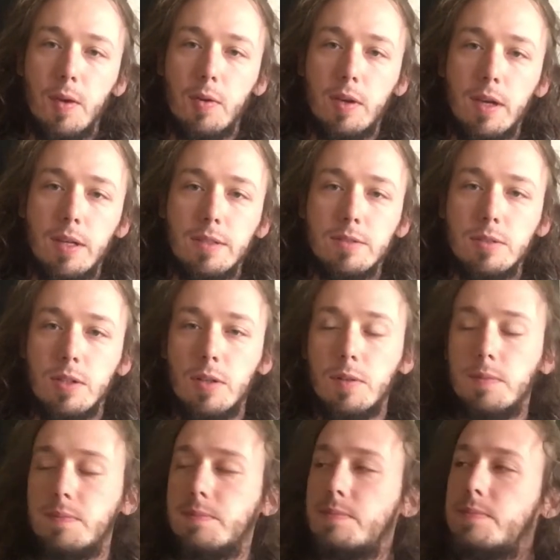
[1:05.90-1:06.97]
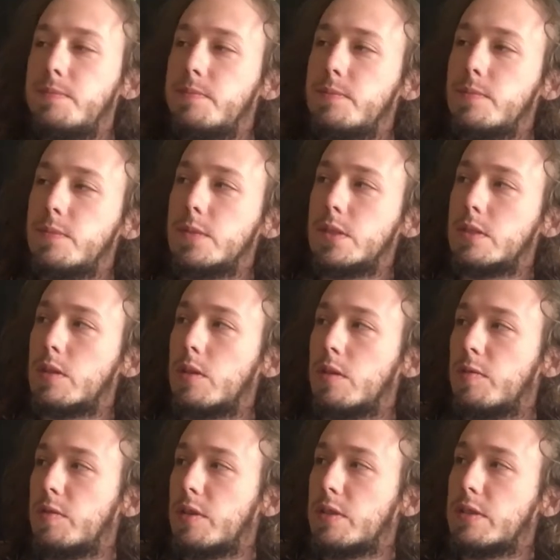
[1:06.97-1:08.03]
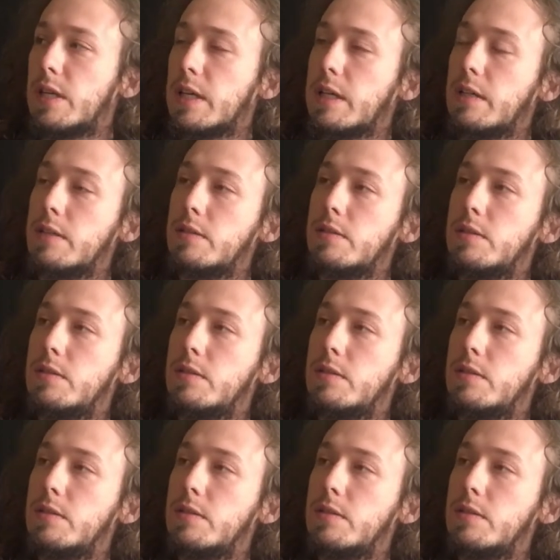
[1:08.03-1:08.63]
okay, so just hold for a second.